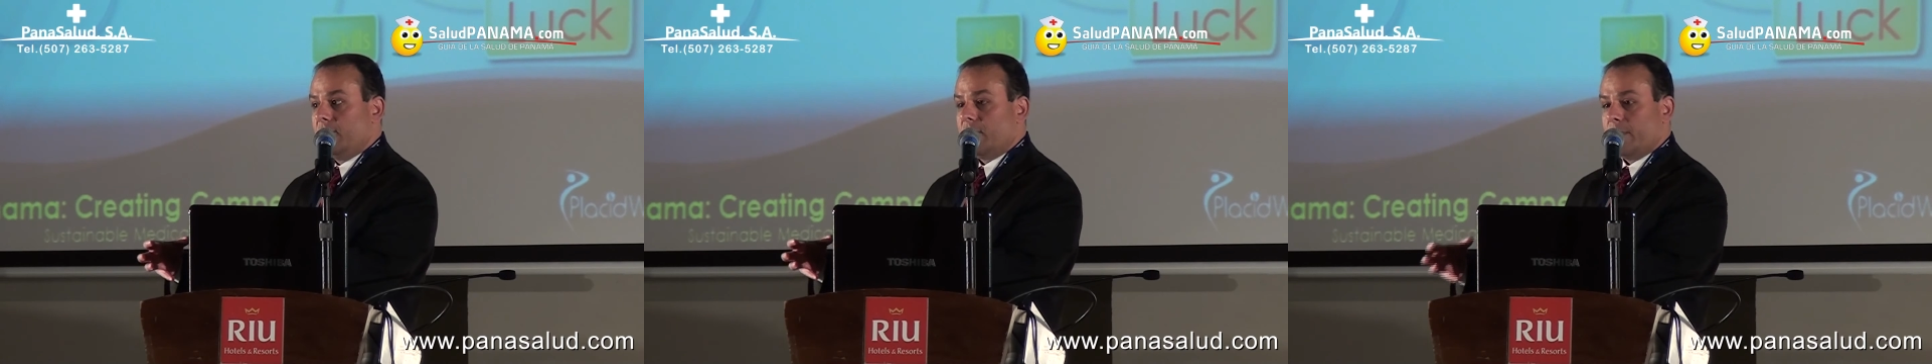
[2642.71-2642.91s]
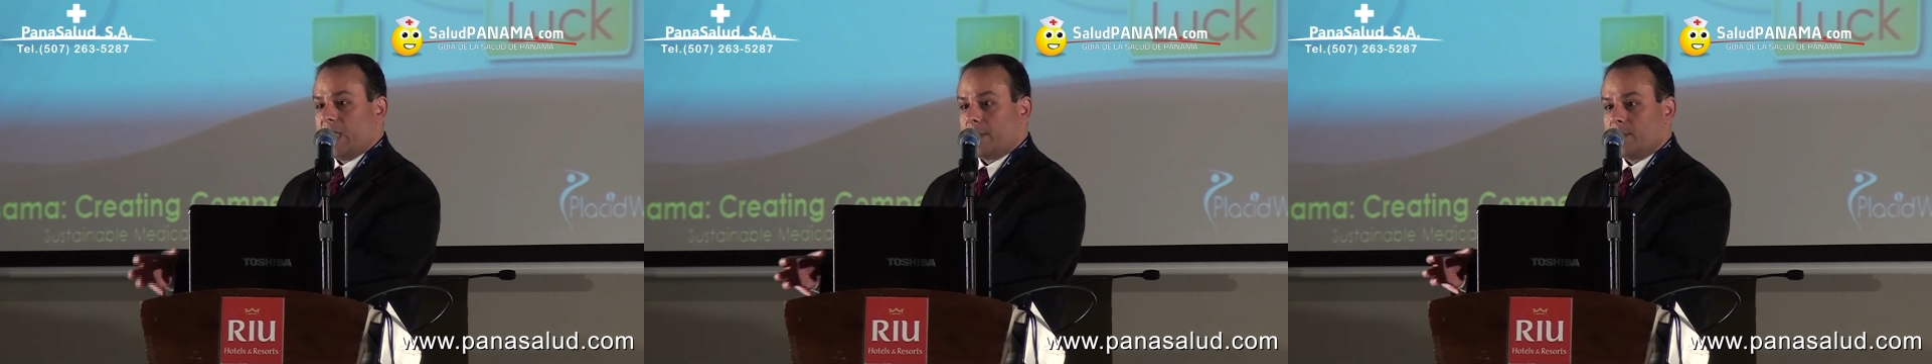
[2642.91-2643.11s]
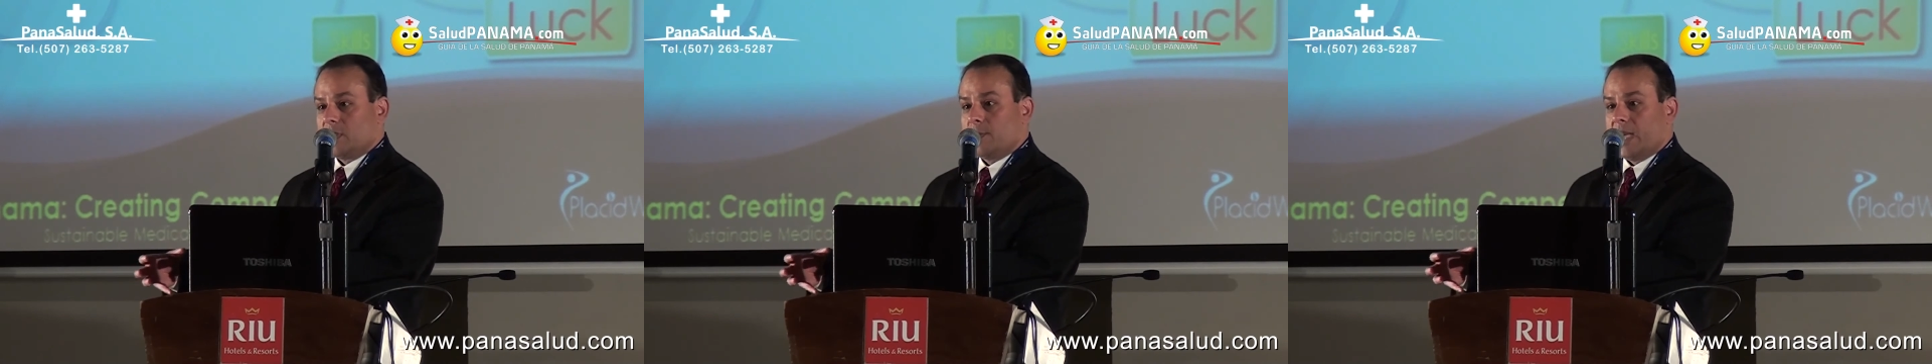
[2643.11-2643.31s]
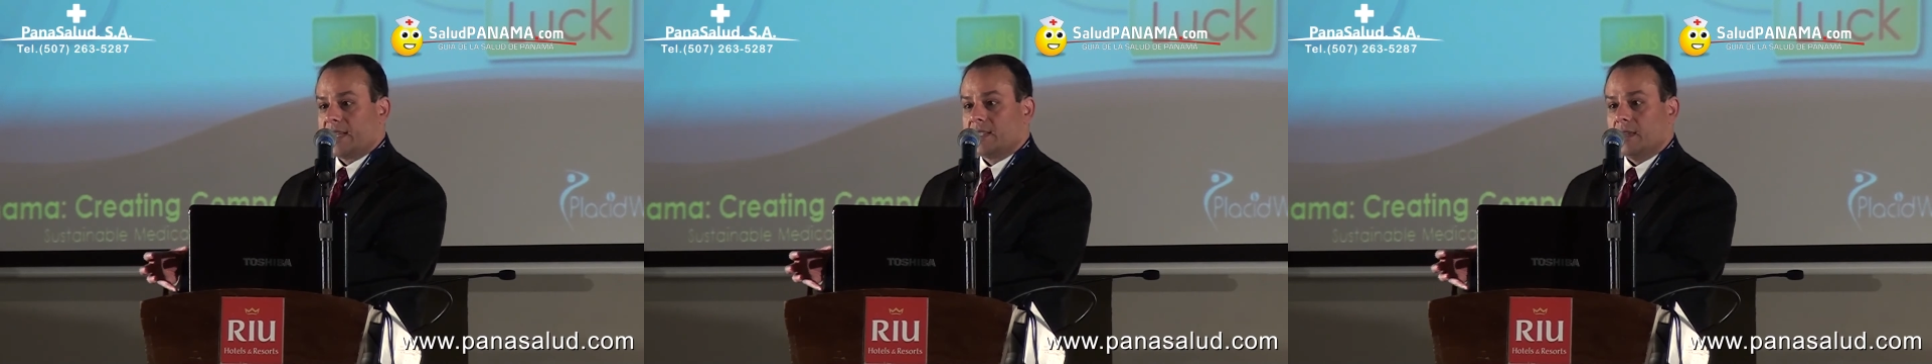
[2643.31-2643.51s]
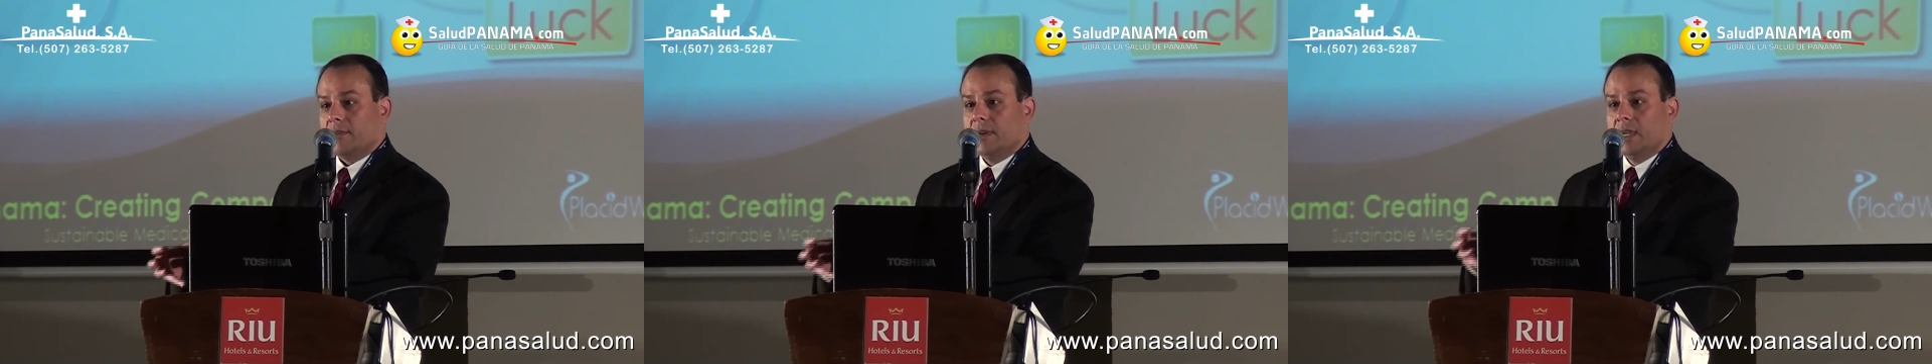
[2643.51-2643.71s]
from that
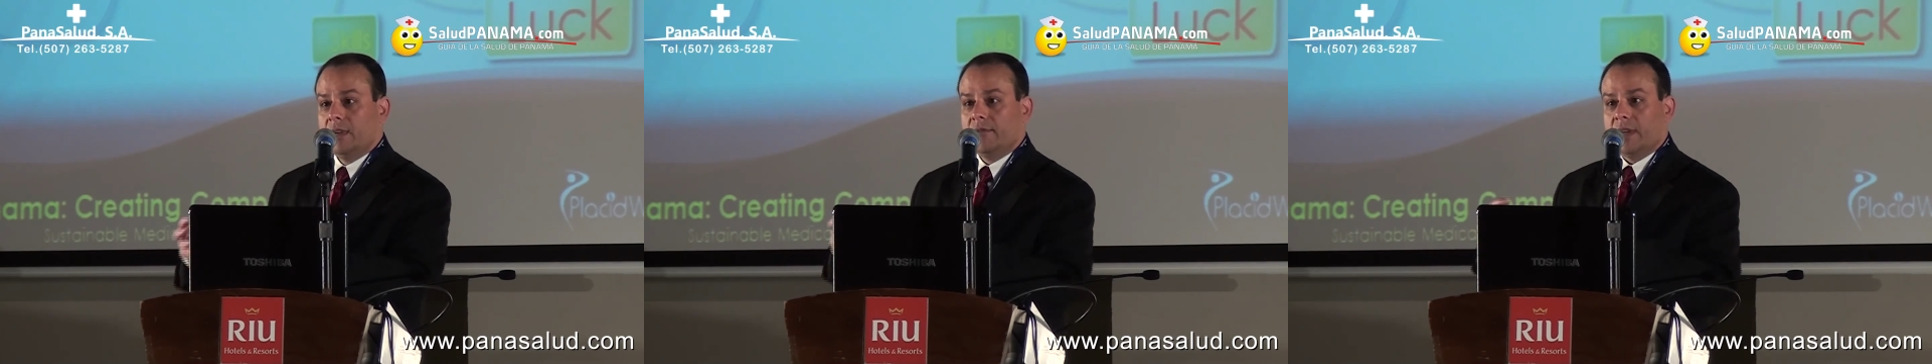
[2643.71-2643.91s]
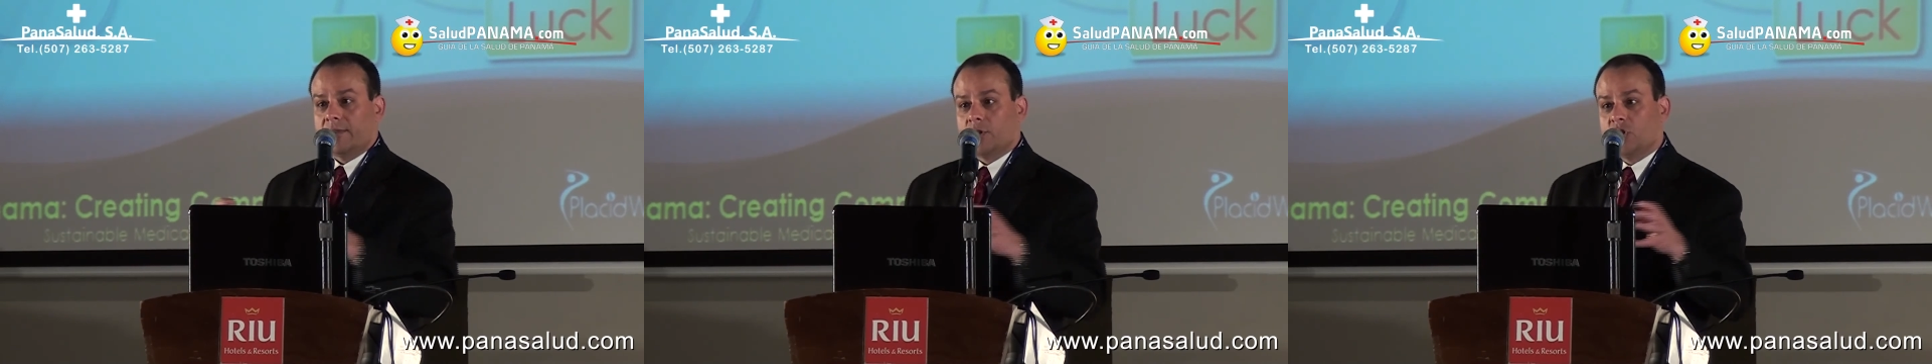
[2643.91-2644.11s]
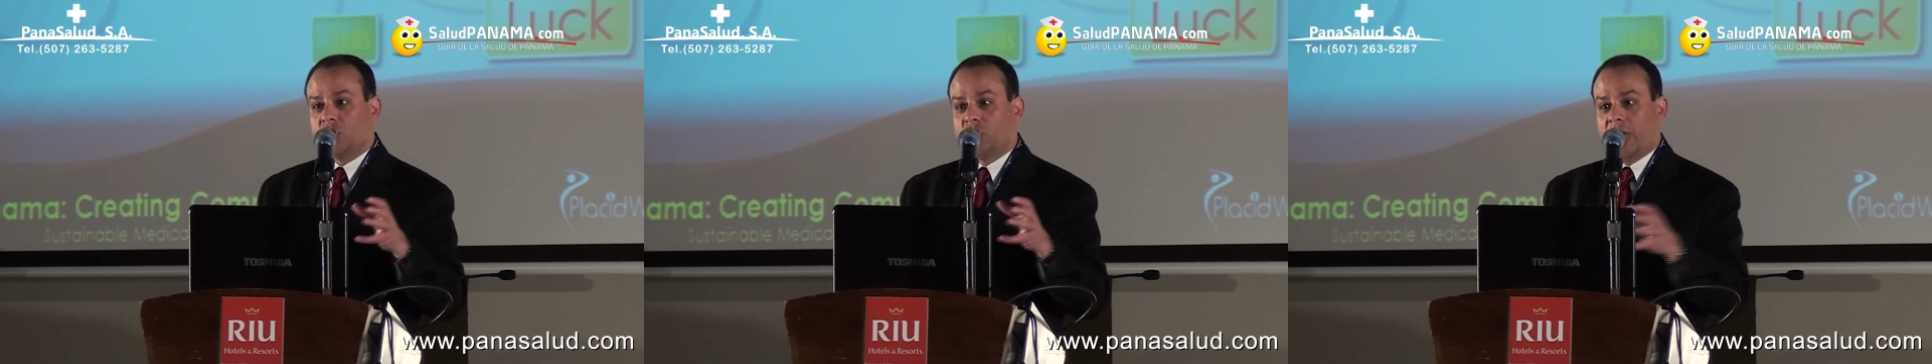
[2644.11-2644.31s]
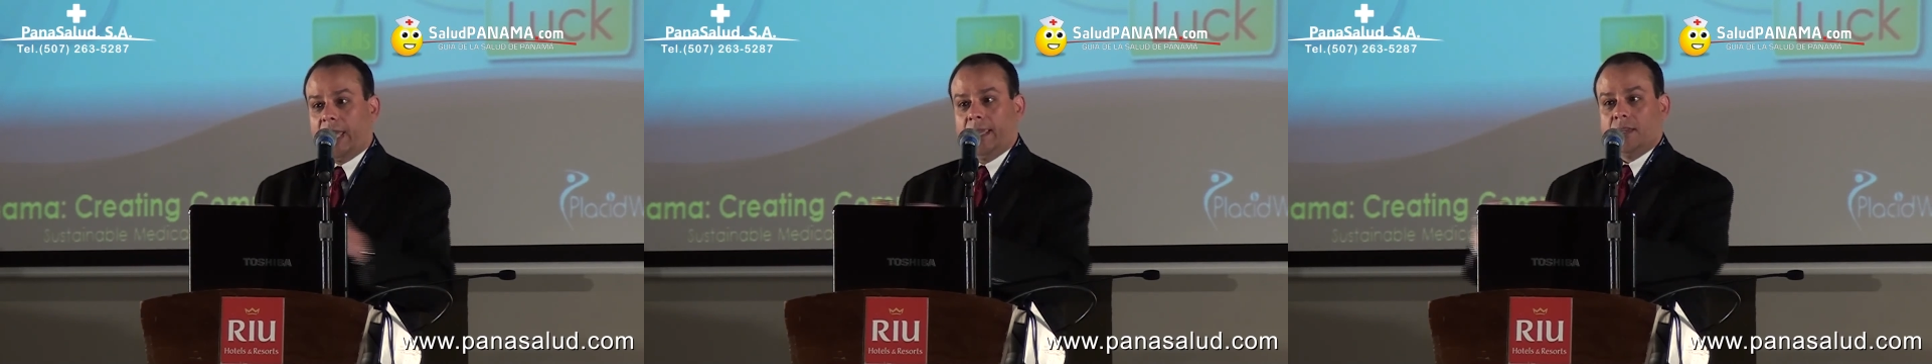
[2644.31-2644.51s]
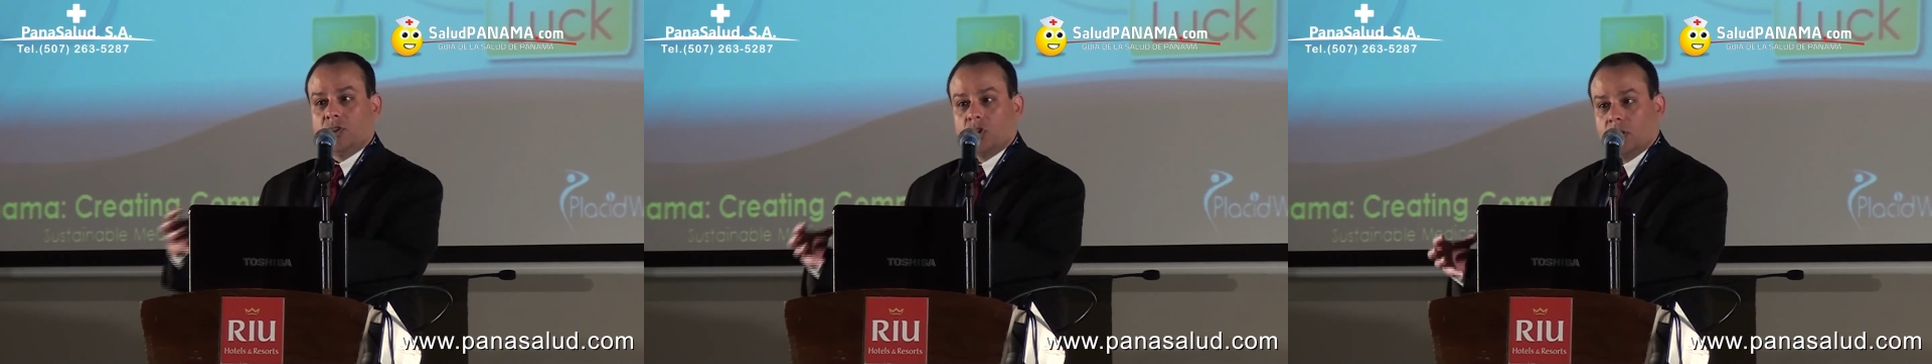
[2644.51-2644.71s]
perspective. We have to
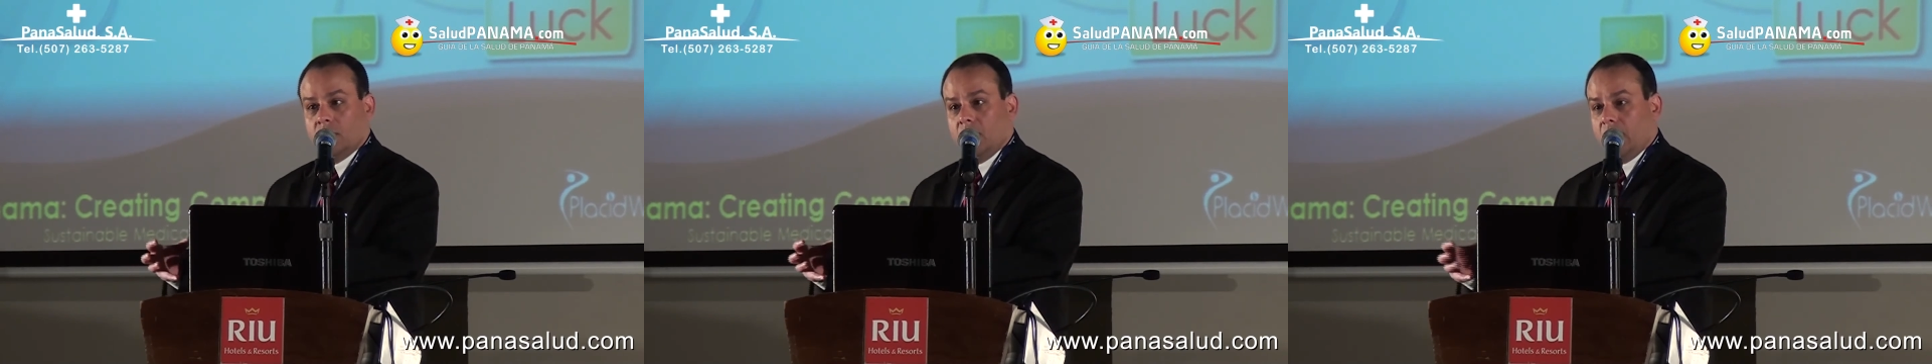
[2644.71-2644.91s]
change,